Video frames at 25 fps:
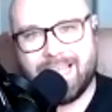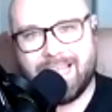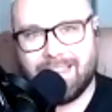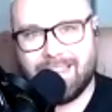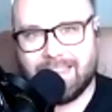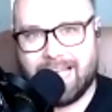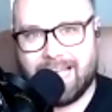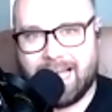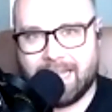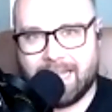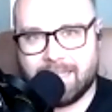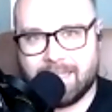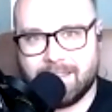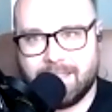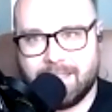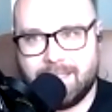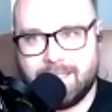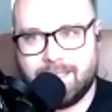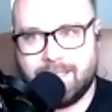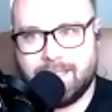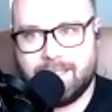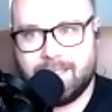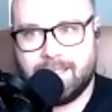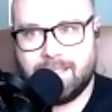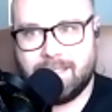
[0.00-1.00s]
lack
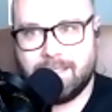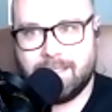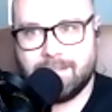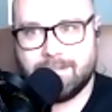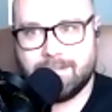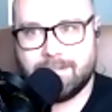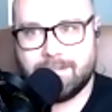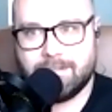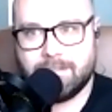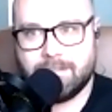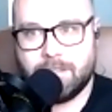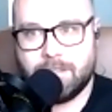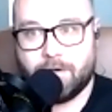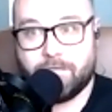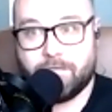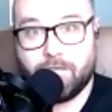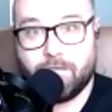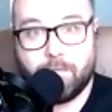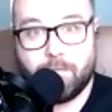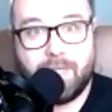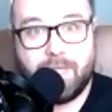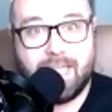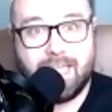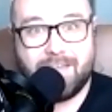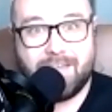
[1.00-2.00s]
the, you know, for
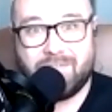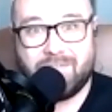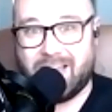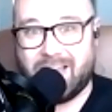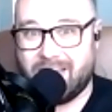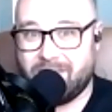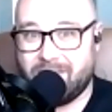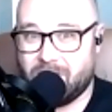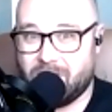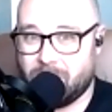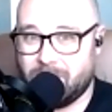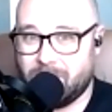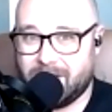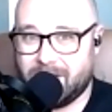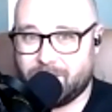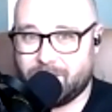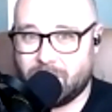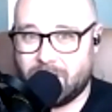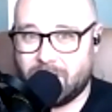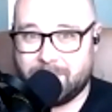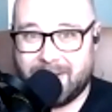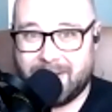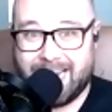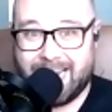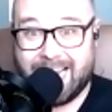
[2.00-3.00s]
me, if I have a creative
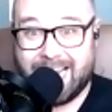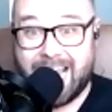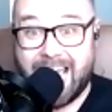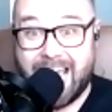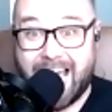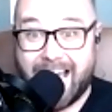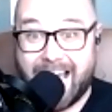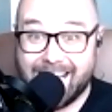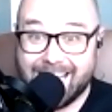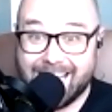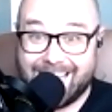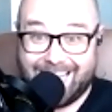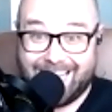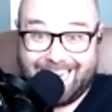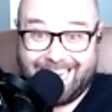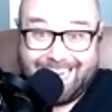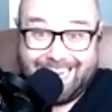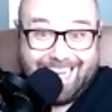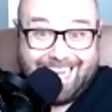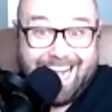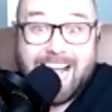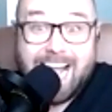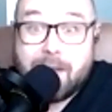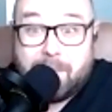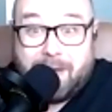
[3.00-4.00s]
thought in my head, can't get
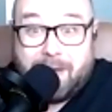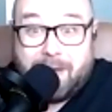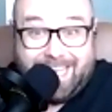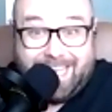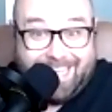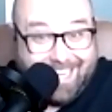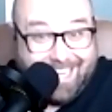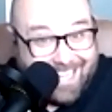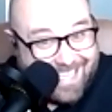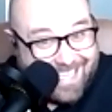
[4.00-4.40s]
it out of my head,